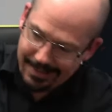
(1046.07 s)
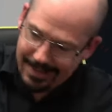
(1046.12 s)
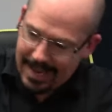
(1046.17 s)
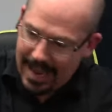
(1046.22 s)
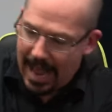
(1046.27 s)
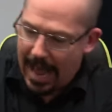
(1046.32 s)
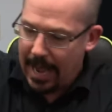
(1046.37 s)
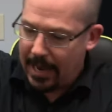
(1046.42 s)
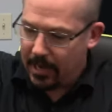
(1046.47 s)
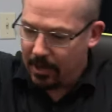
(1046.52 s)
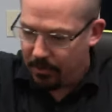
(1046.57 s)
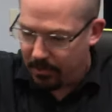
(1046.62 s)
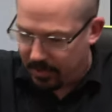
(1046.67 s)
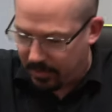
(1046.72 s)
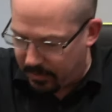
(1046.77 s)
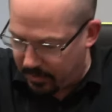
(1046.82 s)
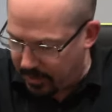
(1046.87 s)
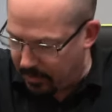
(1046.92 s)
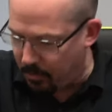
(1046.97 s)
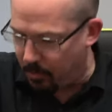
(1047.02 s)
the
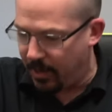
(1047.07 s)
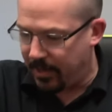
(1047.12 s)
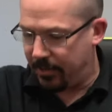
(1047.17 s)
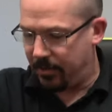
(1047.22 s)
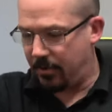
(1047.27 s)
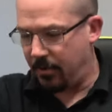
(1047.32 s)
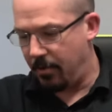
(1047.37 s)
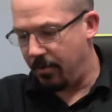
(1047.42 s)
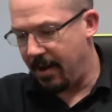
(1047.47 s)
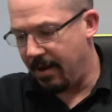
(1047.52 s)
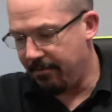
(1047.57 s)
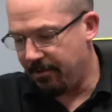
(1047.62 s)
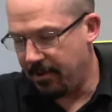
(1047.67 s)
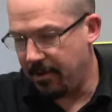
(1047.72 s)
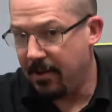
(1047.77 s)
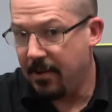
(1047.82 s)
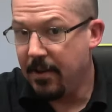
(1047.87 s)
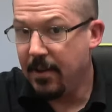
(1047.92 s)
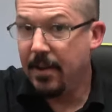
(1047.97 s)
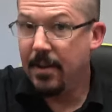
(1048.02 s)
accuracy
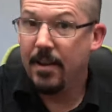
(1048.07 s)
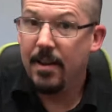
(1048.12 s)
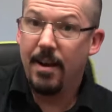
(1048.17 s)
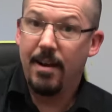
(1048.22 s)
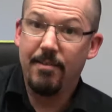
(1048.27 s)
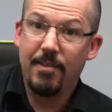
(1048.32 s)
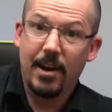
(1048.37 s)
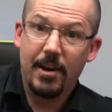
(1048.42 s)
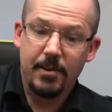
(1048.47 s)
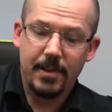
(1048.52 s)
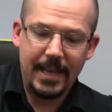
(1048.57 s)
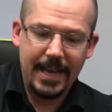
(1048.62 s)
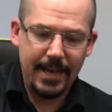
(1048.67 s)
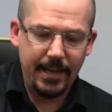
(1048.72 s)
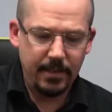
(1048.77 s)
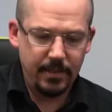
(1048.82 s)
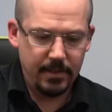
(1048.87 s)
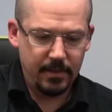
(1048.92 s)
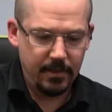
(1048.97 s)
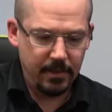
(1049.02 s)
whatsoever of our
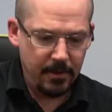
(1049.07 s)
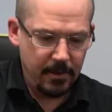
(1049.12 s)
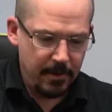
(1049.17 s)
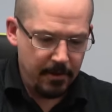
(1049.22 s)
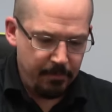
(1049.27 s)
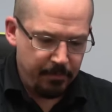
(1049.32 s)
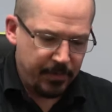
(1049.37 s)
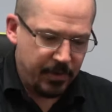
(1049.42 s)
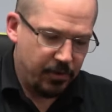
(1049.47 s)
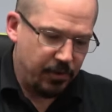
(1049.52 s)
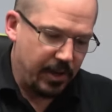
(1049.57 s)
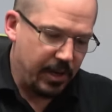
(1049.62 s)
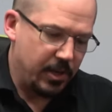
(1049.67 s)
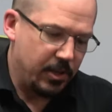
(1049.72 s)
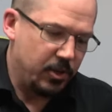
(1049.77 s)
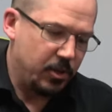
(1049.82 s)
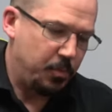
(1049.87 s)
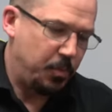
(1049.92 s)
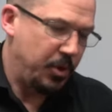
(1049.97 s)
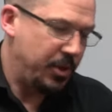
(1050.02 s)
test. So I'm going to
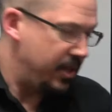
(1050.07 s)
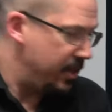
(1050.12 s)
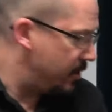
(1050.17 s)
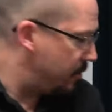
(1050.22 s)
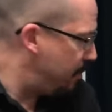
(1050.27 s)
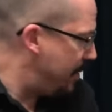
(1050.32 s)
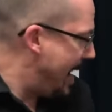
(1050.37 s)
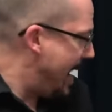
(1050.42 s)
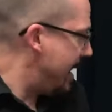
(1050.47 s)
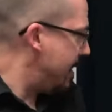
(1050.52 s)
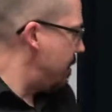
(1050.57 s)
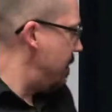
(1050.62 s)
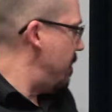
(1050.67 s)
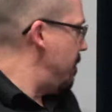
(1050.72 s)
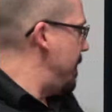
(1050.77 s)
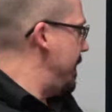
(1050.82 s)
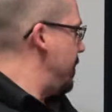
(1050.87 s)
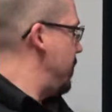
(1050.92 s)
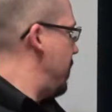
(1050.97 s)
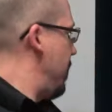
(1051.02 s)
just put this back on
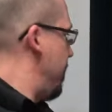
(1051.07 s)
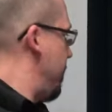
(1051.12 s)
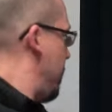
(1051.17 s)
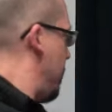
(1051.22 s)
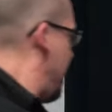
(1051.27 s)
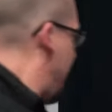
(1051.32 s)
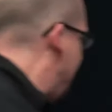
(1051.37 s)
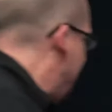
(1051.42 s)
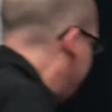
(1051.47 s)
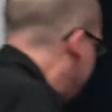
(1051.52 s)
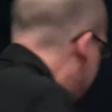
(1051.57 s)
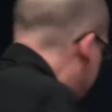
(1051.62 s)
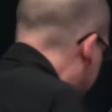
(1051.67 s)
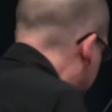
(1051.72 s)
my server rack,